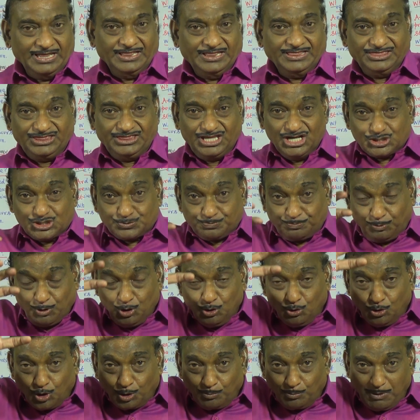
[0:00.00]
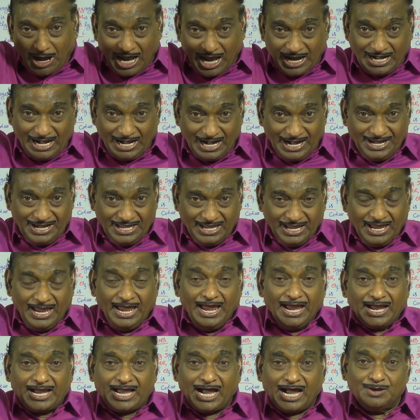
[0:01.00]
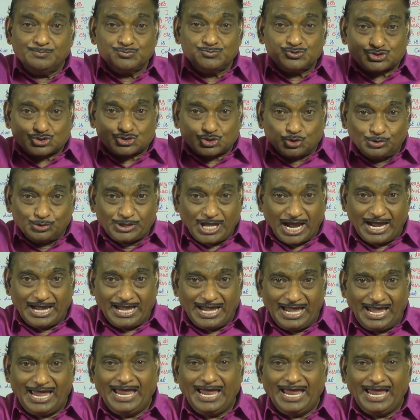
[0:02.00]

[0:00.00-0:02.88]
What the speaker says: This pure blood comes to the